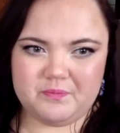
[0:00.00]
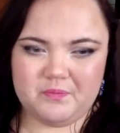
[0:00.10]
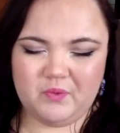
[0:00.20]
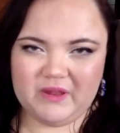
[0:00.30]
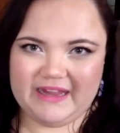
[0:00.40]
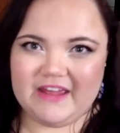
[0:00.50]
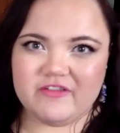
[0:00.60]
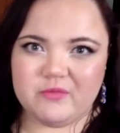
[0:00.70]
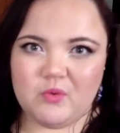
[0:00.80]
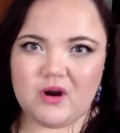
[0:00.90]
live
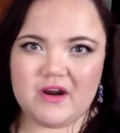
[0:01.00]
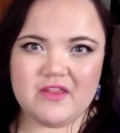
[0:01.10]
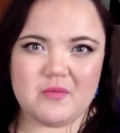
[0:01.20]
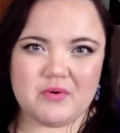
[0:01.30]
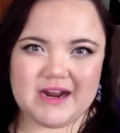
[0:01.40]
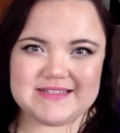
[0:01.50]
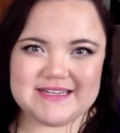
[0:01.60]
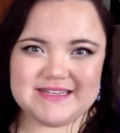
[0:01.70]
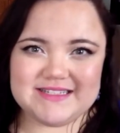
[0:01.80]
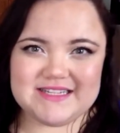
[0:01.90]
more in the
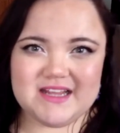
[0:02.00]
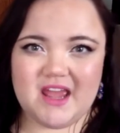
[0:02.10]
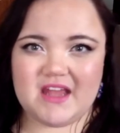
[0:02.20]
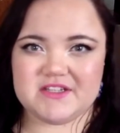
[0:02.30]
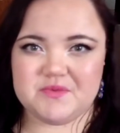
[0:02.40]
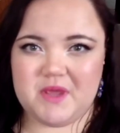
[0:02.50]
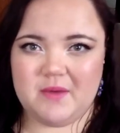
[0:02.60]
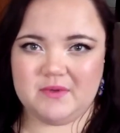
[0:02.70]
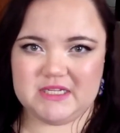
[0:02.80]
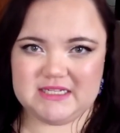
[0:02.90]
present and to be
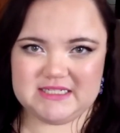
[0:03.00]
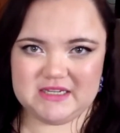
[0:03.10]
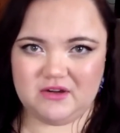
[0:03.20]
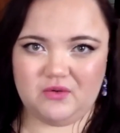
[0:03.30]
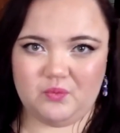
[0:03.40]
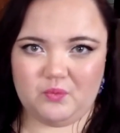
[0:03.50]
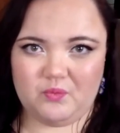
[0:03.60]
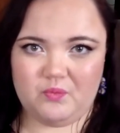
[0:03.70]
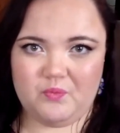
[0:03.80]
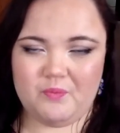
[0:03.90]
able to deal
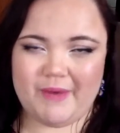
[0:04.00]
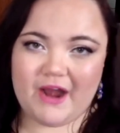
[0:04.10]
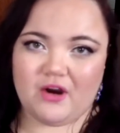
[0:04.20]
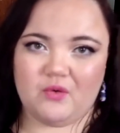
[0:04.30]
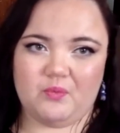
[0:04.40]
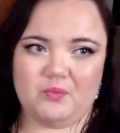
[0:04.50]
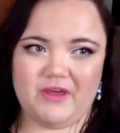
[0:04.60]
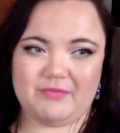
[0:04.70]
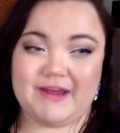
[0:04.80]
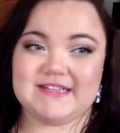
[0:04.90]
better
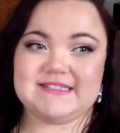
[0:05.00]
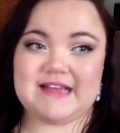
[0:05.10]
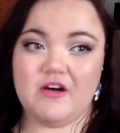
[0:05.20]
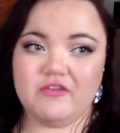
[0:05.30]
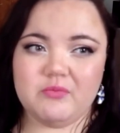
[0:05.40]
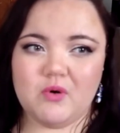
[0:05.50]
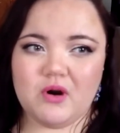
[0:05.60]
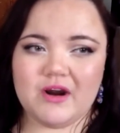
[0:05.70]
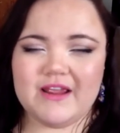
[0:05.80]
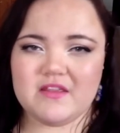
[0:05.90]
with myself more
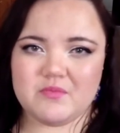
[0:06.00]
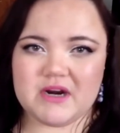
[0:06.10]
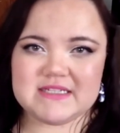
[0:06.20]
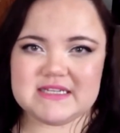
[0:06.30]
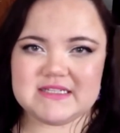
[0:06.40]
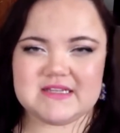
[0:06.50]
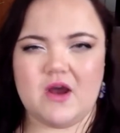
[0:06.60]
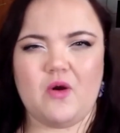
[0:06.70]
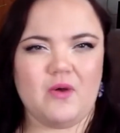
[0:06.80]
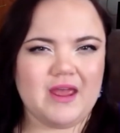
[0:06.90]
in the present.
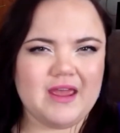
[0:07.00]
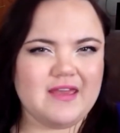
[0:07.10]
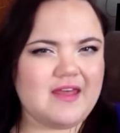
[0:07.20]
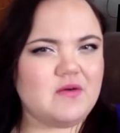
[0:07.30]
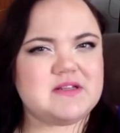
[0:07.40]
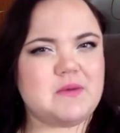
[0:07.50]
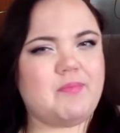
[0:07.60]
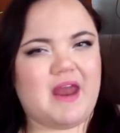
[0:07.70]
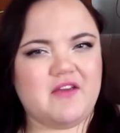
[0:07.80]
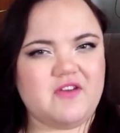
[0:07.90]
So that was a
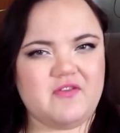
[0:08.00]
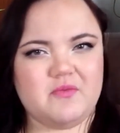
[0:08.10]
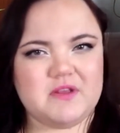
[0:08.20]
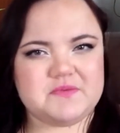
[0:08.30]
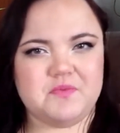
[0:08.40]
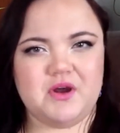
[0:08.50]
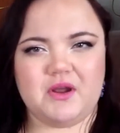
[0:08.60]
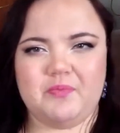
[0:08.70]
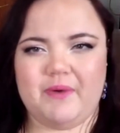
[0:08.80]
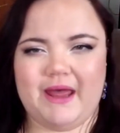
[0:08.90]
benefit from this book,
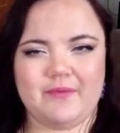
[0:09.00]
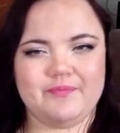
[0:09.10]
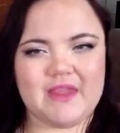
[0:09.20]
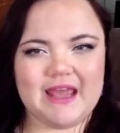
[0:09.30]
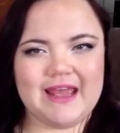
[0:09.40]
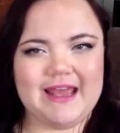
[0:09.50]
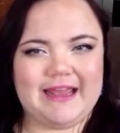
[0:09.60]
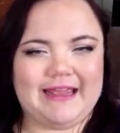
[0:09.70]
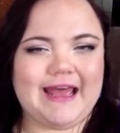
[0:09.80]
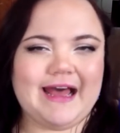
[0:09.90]
but
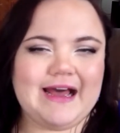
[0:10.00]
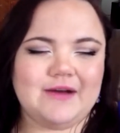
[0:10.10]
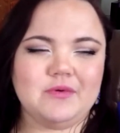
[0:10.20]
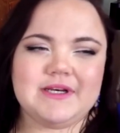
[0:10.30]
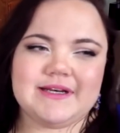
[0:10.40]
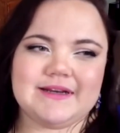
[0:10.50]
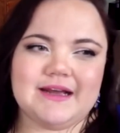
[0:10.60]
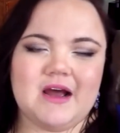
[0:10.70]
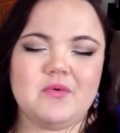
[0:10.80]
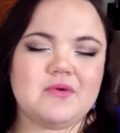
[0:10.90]
yeah, I wouldn't
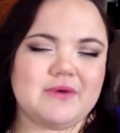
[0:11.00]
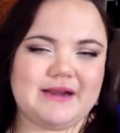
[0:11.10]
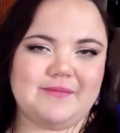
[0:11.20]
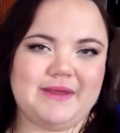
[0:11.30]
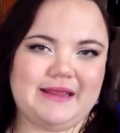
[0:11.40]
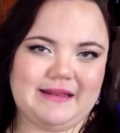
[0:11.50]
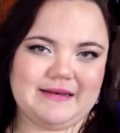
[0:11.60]
I wouldn't recommend